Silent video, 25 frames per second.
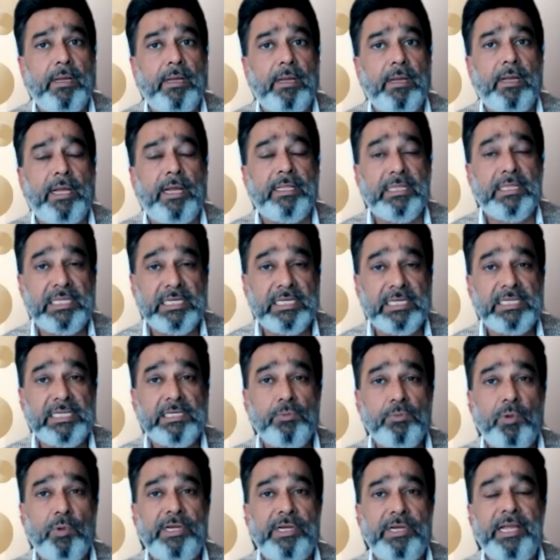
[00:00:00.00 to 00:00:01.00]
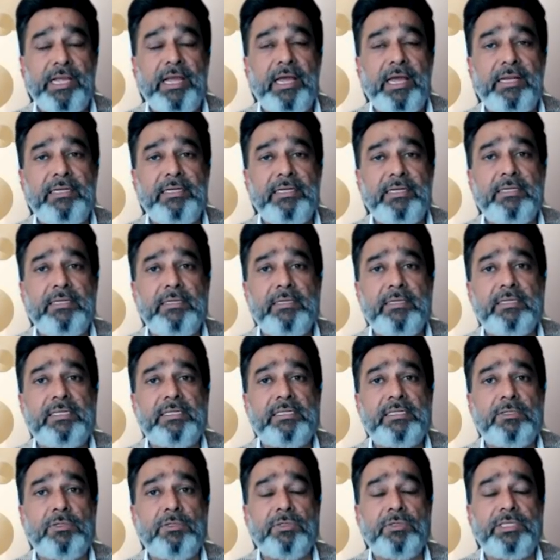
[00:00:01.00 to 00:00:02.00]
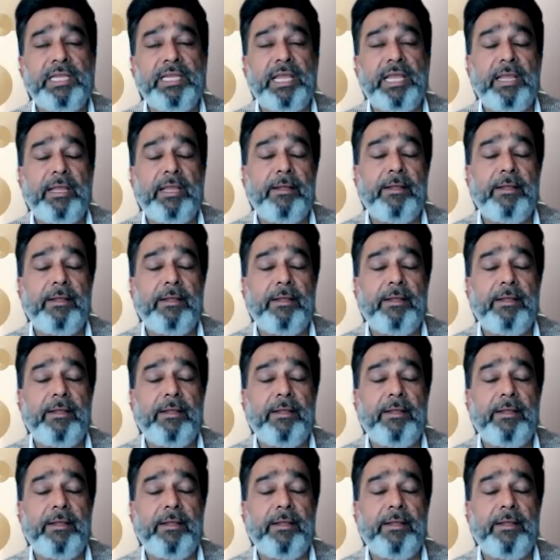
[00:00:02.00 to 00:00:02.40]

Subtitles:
And this is what he had to say.